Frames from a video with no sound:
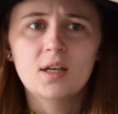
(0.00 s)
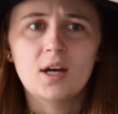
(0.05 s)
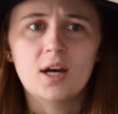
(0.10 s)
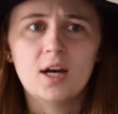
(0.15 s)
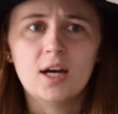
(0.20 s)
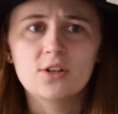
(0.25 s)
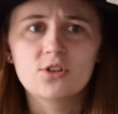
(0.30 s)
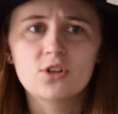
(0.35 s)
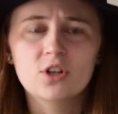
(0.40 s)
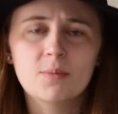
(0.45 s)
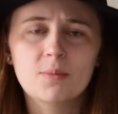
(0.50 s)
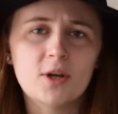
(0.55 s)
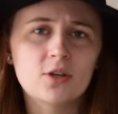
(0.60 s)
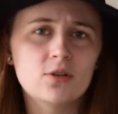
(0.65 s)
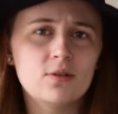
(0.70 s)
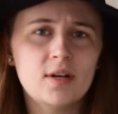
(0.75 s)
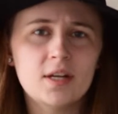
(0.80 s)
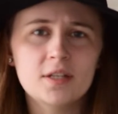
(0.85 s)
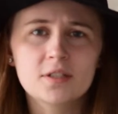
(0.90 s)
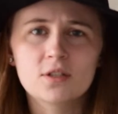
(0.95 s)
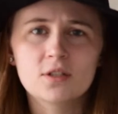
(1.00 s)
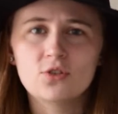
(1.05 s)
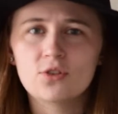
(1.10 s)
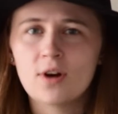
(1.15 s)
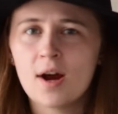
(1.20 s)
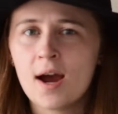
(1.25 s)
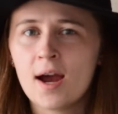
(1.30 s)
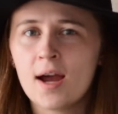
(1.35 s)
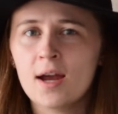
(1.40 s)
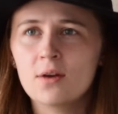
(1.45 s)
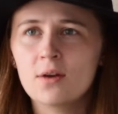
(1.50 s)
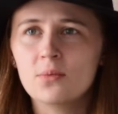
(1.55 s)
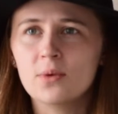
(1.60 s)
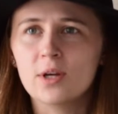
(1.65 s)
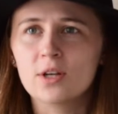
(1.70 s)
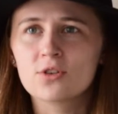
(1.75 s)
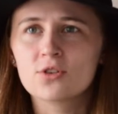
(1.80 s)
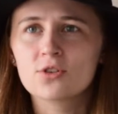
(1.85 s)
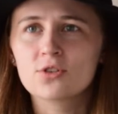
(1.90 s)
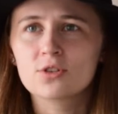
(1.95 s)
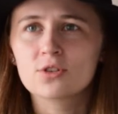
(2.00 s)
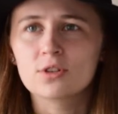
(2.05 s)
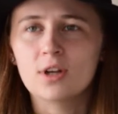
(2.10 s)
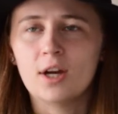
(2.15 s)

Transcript: It took about 2 days to dry, which